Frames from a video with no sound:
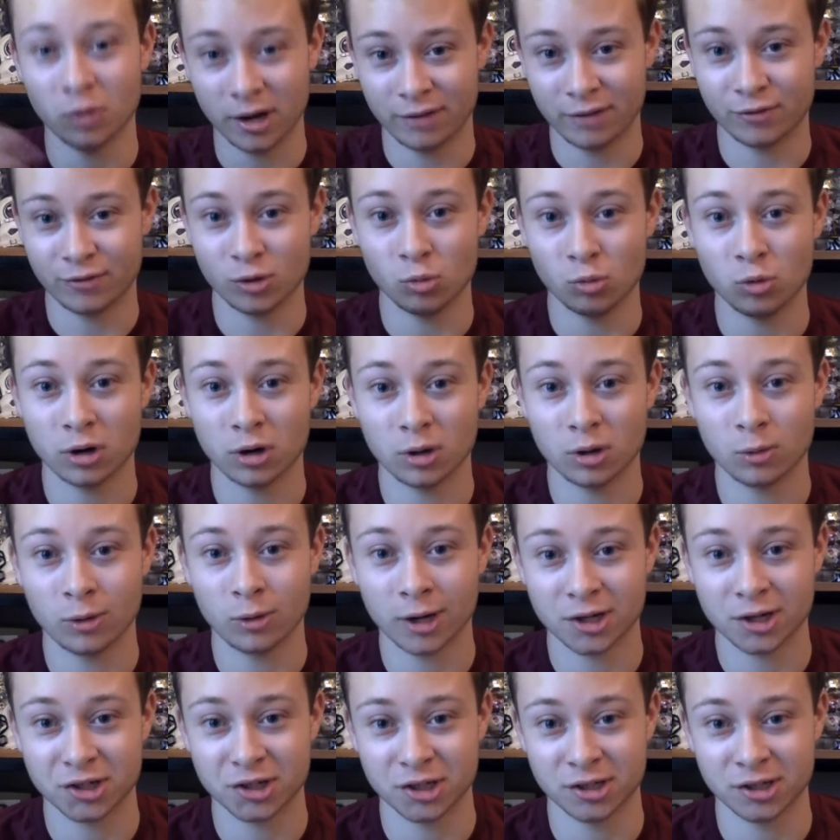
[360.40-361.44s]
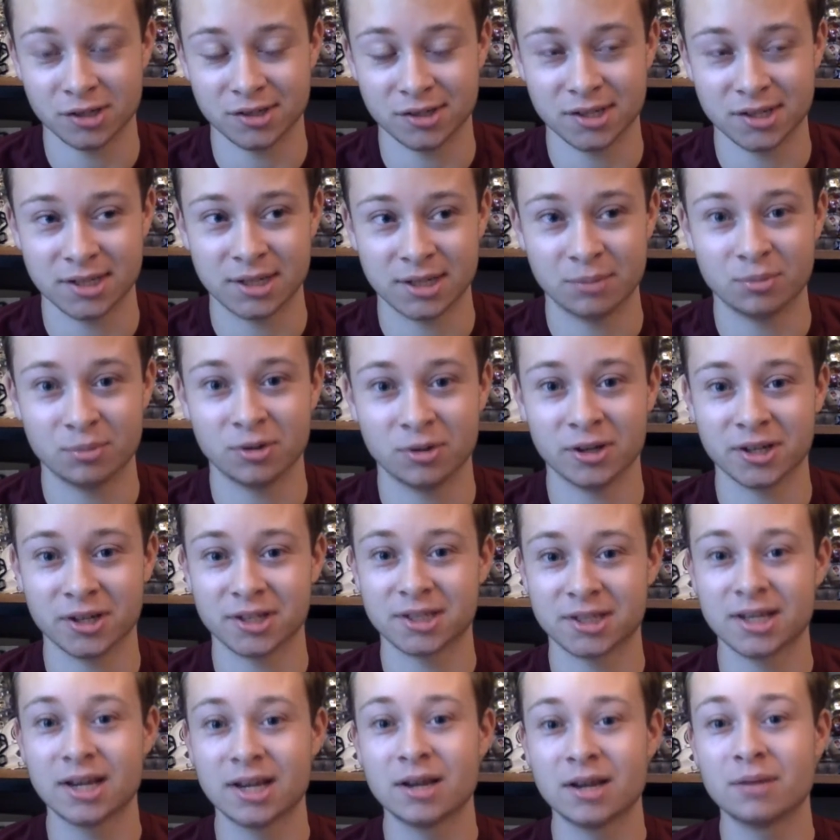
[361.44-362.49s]
want to watch it on Disney
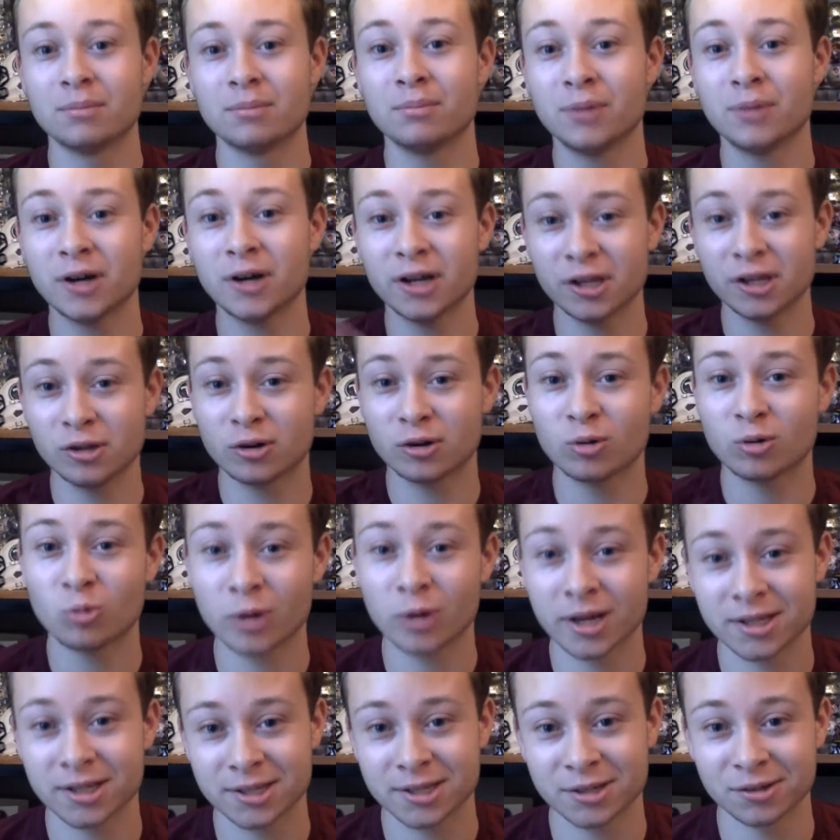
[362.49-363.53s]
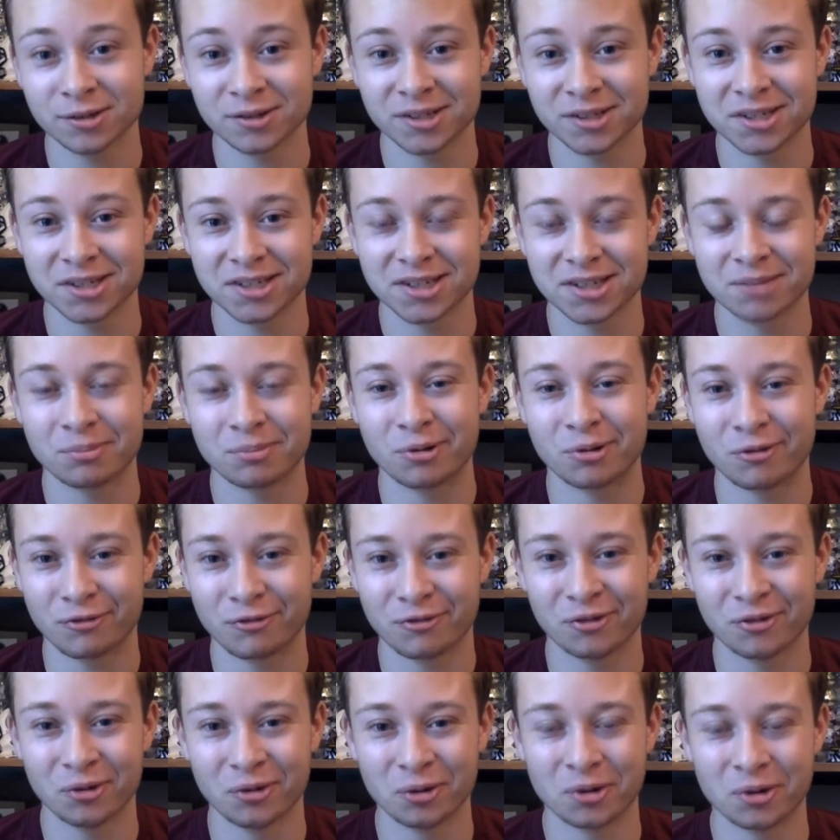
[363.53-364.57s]
Plus. But you can wait till December
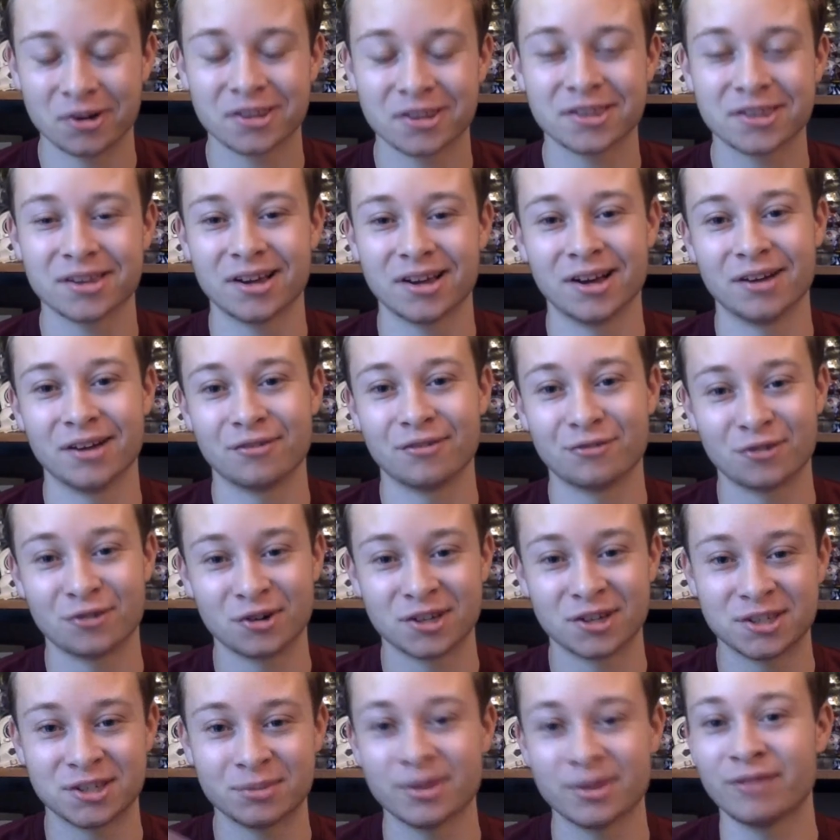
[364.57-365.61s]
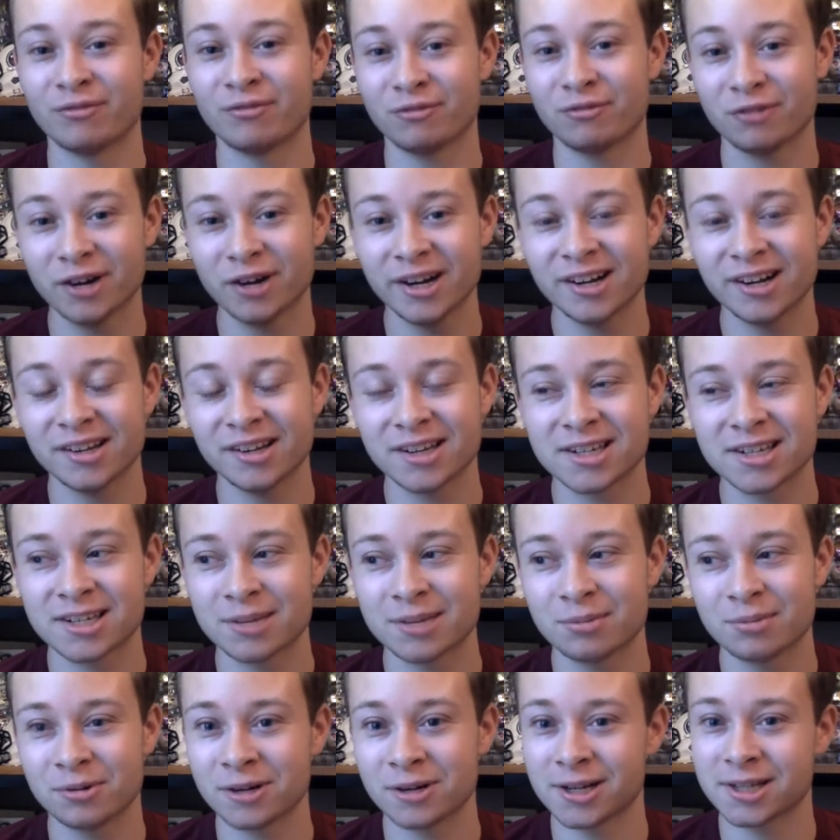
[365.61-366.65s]
4th for it to be free on Disney
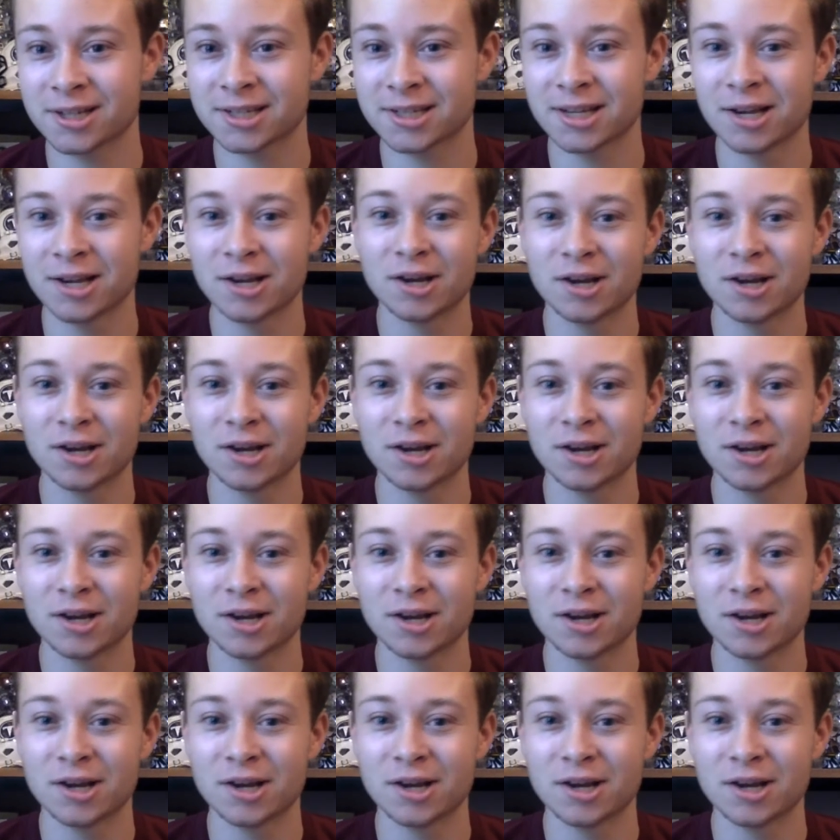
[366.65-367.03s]
Plus.